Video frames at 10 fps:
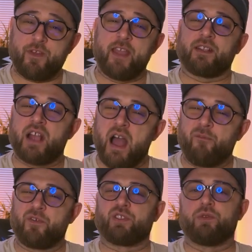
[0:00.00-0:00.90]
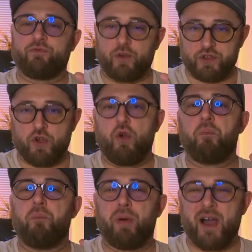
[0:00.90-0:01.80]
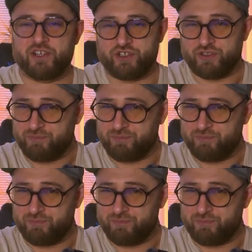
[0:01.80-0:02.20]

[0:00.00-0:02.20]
and comfortable for your budget.